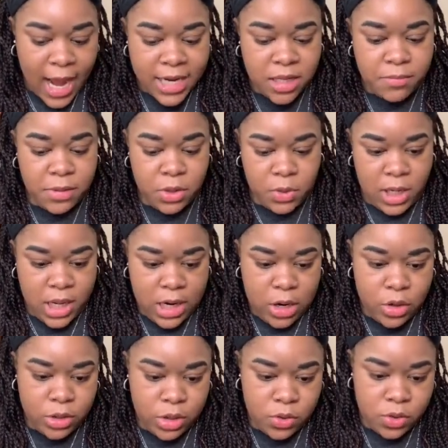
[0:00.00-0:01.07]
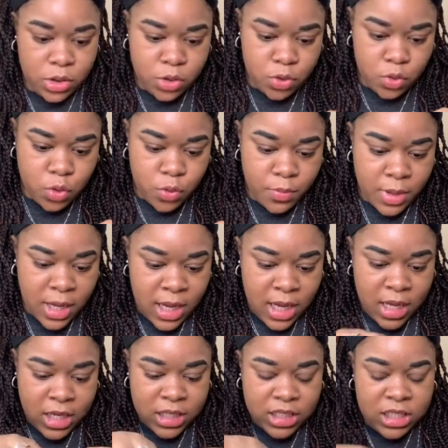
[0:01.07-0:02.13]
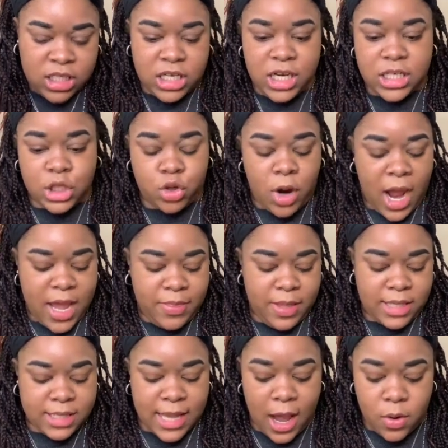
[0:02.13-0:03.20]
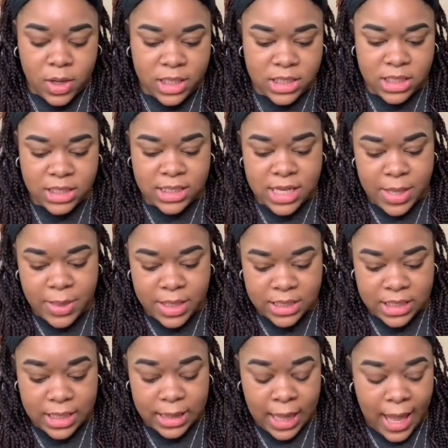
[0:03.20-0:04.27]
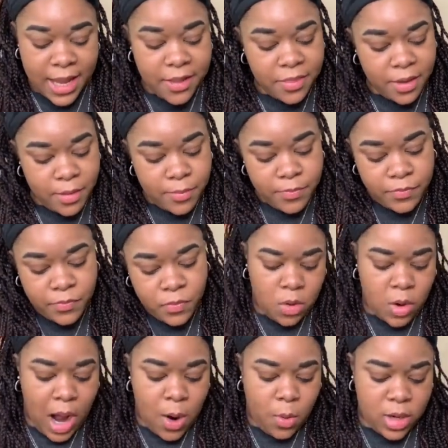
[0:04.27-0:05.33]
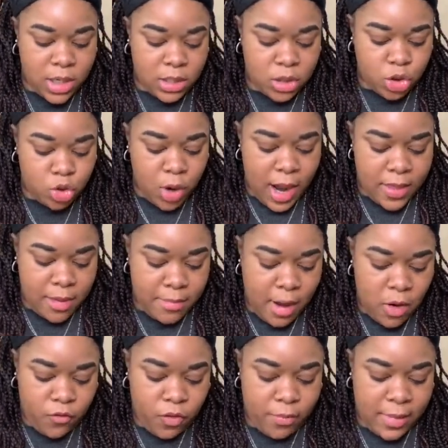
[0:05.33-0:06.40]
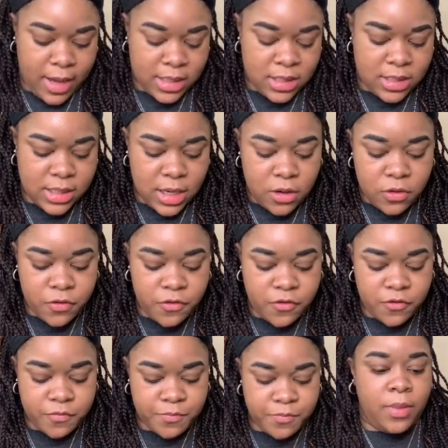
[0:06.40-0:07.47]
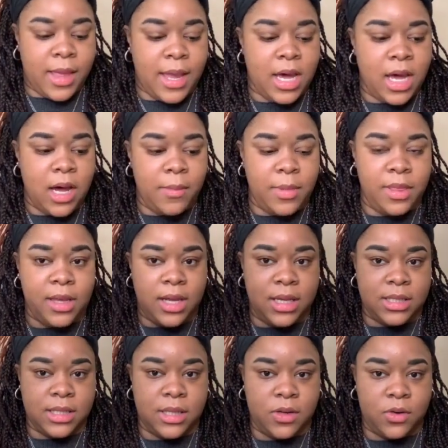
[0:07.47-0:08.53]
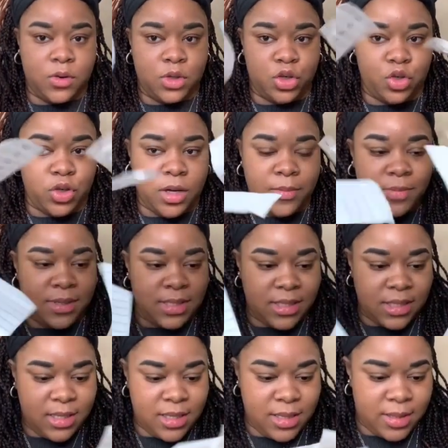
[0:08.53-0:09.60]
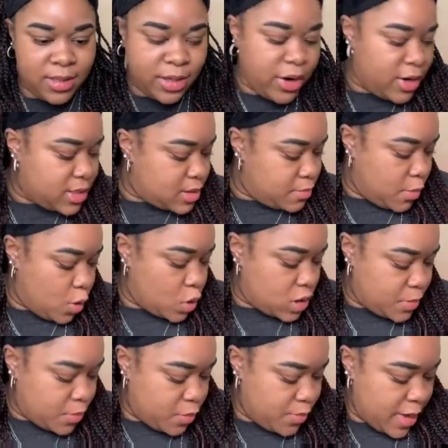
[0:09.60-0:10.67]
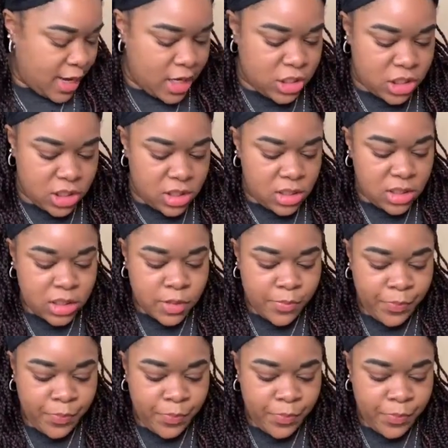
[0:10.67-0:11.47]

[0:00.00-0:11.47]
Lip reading: Beauty here on YouTube, she tried this out and she said that she liked them. I wanted to try them out for myself. They come in these little strips. There's multiple pages,